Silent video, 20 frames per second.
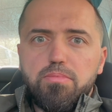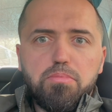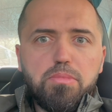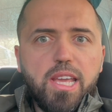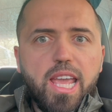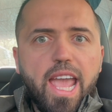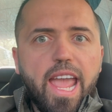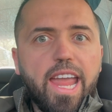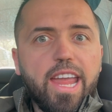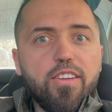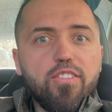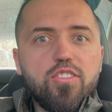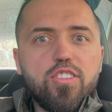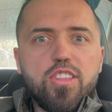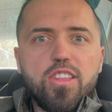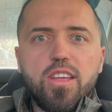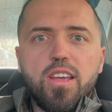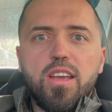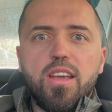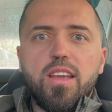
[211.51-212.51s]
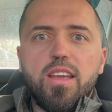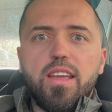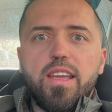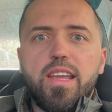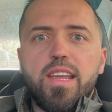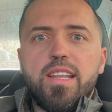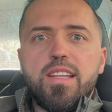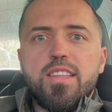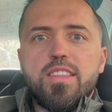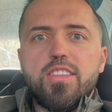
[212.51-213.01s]
behaves
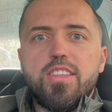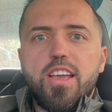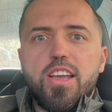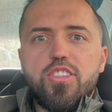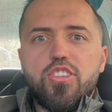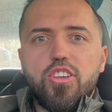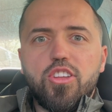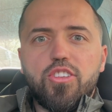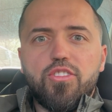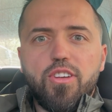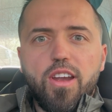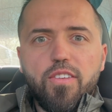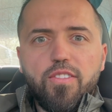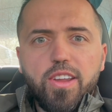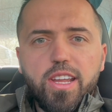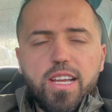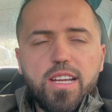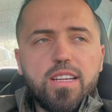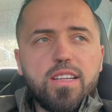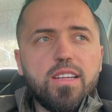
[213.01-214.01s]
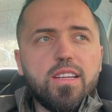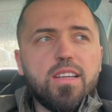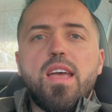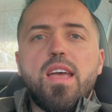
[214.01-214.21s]
in such a traffic.